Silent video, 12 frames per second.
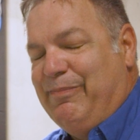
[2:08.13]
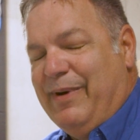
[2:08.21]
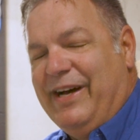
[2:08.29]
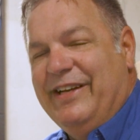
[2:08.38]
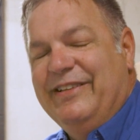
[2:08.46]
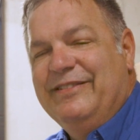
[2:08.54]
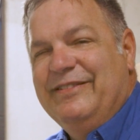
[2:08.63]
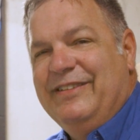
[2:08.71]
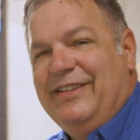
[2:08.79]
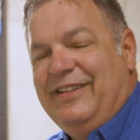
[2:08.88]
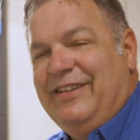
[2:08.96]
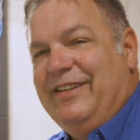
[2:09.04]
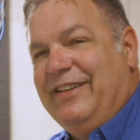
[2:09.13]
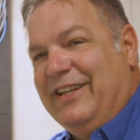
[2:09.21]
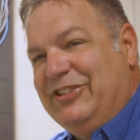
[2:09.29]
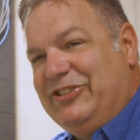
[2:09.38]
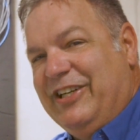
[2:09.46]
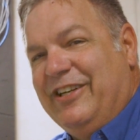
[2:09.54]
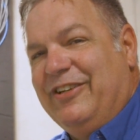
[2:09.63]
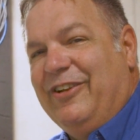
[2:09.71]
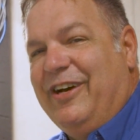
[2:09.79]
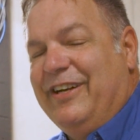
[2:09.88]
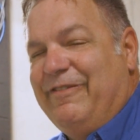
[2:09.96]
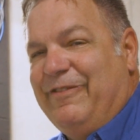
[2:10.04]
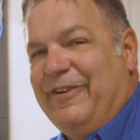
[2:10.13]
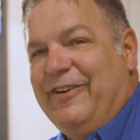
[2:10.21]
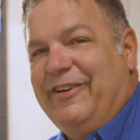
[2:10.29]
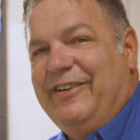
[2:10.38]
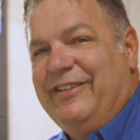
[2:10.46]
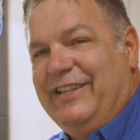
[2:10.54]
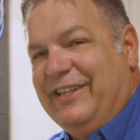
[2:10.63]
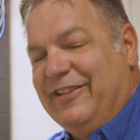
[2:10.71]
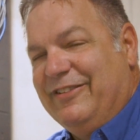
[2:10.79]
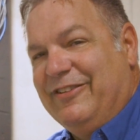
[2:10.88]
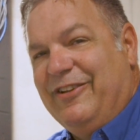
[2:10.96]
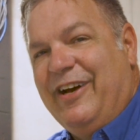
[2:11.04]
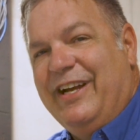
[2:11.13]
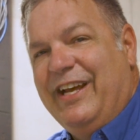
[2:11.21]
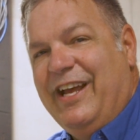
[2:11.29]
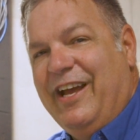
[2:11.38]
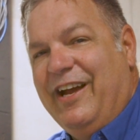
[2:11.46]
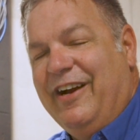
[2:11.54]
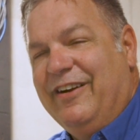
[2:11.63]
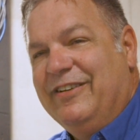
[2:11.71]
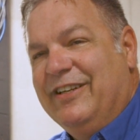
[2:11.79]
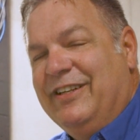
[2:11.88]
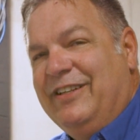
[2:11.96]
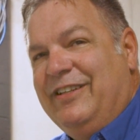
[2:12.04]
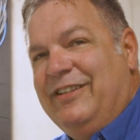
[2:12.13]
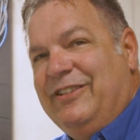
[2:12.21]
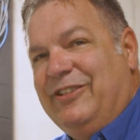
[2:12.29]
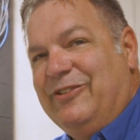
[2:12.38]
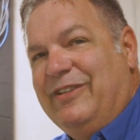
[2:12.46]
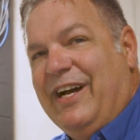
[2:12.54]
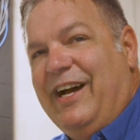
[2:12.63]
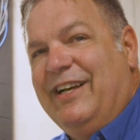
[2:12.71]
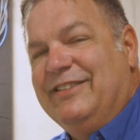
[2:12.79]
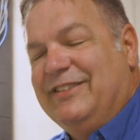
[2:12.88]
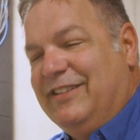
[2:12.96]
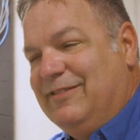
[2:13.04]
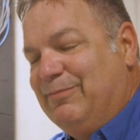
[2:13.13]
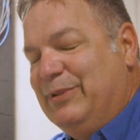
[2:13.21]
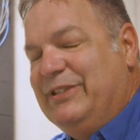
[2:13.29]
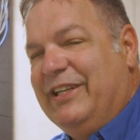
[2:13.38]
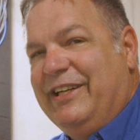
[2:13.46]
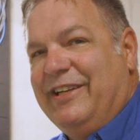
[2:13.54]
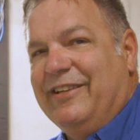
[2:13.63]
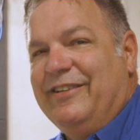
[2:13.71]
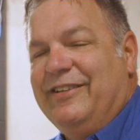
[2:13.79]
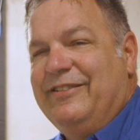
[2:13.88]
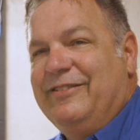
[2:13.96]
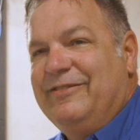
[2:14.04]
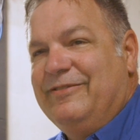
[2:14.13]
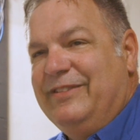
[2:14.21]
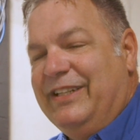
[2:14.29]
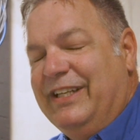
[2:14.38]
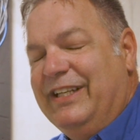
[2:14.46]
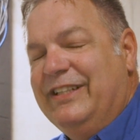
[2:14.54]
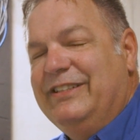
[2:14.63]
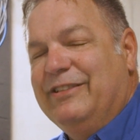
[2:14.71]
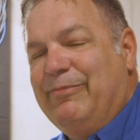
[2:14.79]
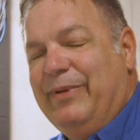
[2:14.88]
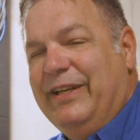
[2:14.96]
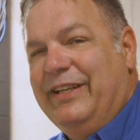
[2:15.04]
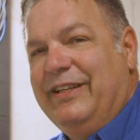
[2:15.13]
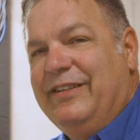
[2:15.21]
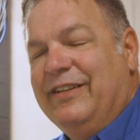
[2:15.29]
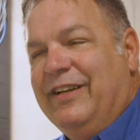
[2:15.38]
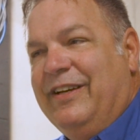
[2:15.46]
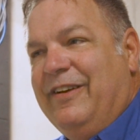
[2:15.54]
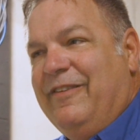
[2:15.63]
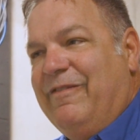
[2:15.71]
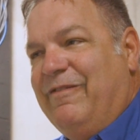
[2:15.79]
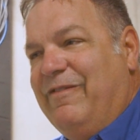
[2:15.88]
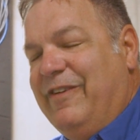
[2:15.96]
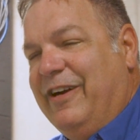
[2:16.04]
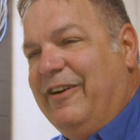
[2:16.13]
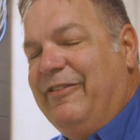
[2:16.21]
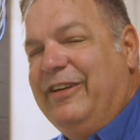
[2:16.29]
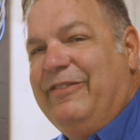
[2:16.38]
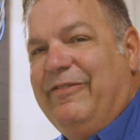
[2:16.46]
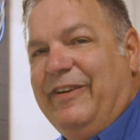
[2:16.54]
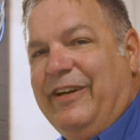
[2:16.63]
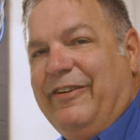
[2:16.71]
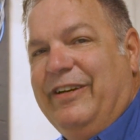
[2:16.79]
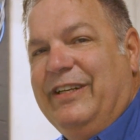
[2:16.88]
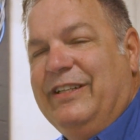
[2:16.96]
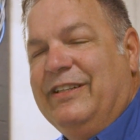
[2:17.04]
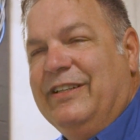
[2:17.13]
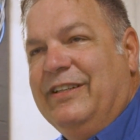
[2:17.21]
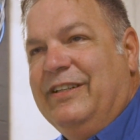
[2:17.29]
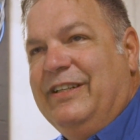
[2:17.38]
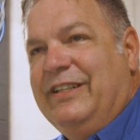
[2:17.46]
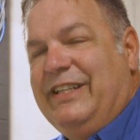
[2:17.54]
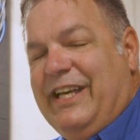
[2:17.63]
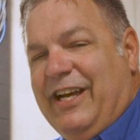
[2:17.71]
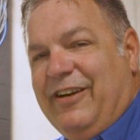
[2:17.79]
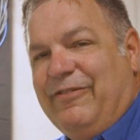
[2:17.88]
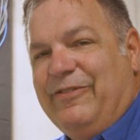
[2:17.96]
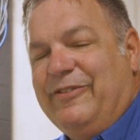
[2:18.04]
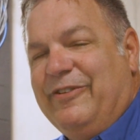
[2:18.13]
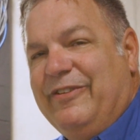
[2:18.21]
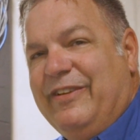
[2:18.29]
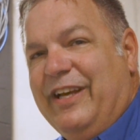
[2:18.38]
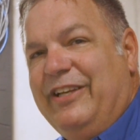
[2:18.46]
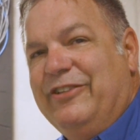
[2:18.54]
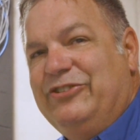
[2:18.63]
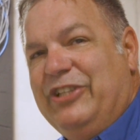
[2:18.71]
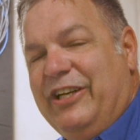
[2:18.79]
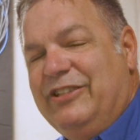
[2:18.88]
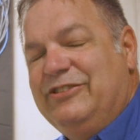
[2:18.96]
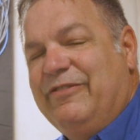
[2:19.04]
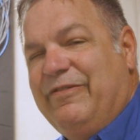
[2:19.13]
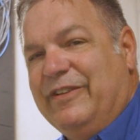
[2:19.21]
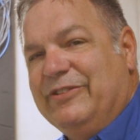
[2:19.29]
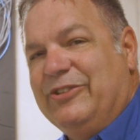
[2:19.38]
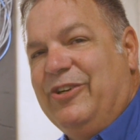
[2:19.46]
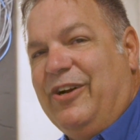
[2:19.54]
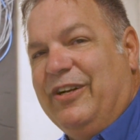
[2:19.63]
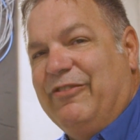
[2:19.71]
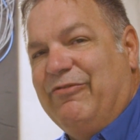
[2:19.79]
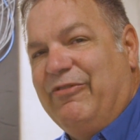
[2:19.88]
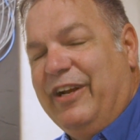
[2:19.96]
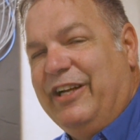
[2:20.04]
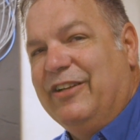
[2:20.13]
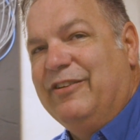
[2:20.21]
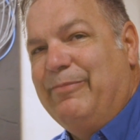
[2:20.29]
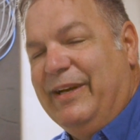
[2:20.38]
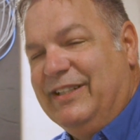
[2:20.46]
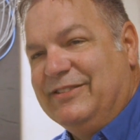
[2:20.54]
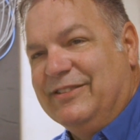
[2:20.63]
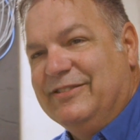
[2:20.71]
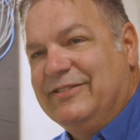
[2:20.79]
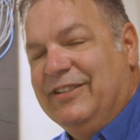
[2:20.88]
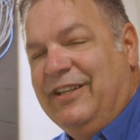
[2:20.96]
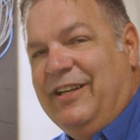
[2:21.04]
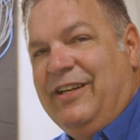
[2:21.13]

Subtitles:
but they shed a lot of fur and a lot of hair. You guys in particular need to be very, very careful that you change your filter on a regular basis.